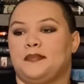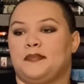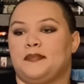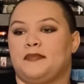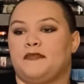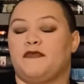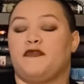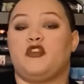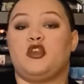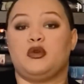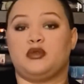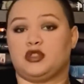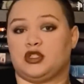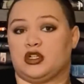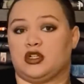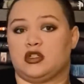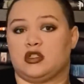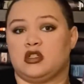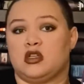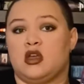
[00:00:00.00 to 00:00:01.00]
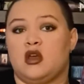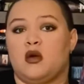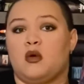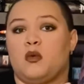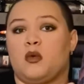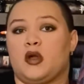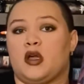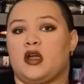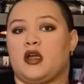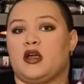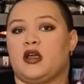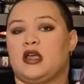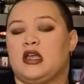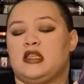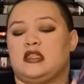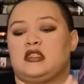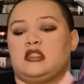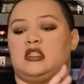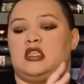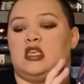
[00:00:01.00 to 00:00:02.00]
futures.
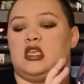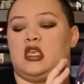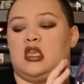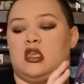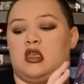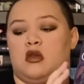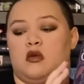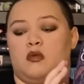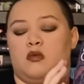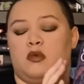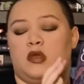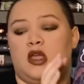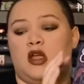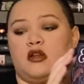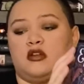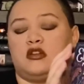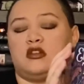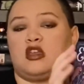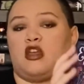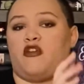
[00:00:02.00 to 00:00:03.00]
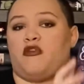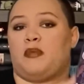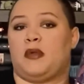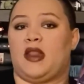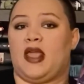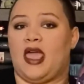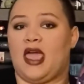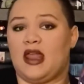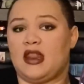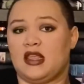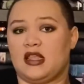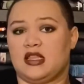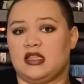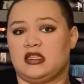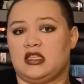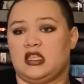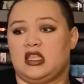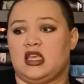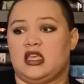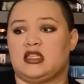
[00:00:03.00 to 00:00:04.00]
Whereas the characters that have been added
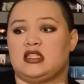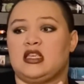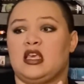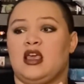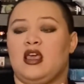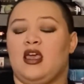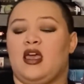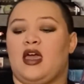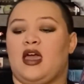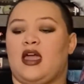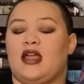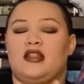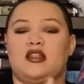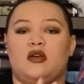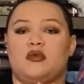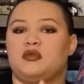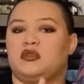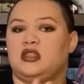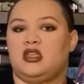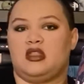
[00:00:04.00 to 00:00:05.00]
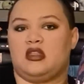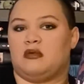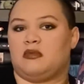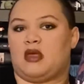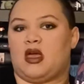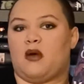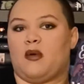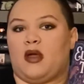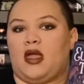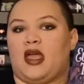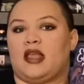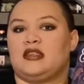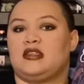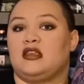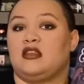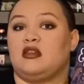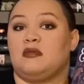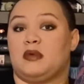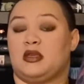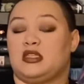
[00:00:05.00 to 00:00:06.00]
into this, I don't see them that way. I see
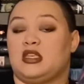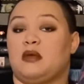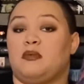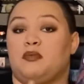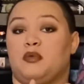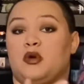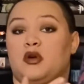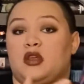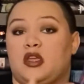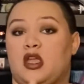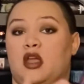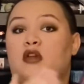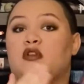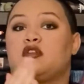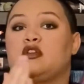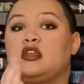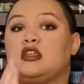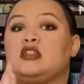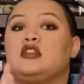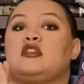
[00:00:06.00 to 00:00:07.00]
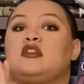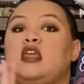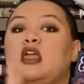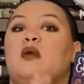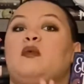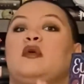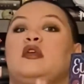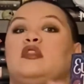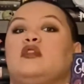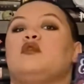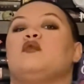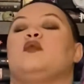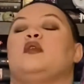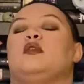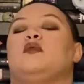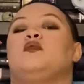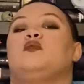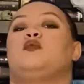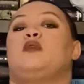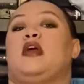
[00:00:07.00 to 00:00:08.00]
them as a book character. They went through
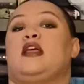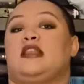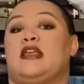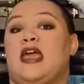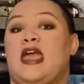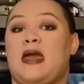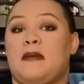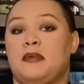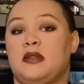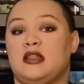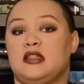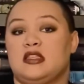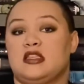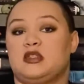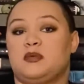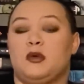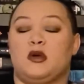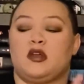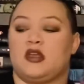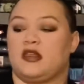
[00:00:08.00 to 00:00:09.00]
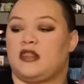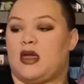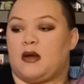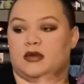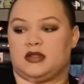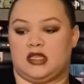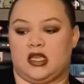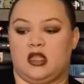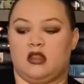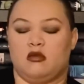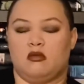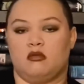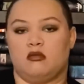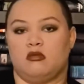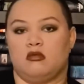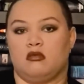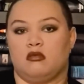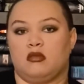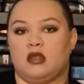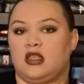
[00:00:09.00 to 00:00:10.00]
what had happened in this book, and that was it.
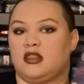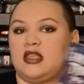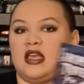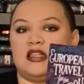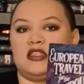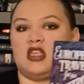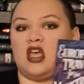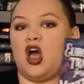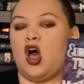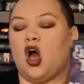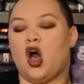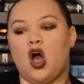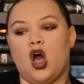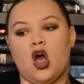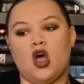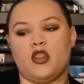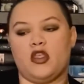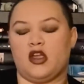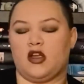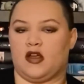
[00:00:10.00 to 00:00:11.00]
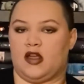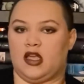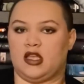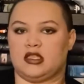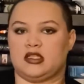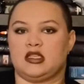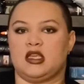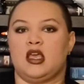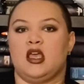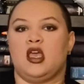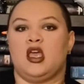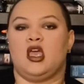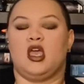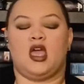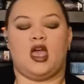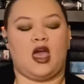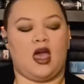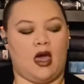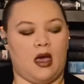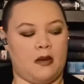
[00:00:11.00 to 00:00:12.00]
That's all there is.
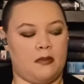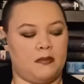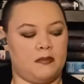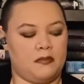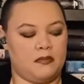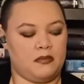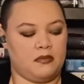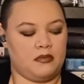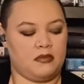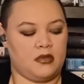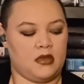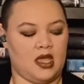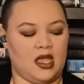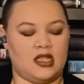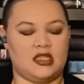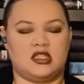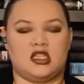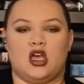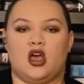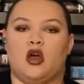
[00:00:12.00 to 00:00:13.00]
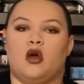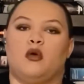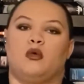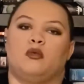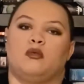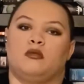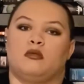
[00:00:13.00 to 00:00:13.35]
And so